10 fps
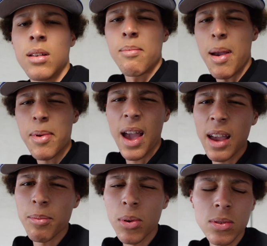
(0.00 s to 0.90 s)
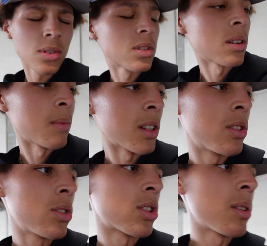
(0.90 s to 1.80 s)
maybe 8 bolts, I'm not
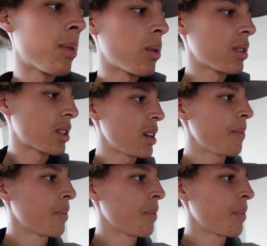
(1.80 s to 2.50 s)
too sure, but we'll see.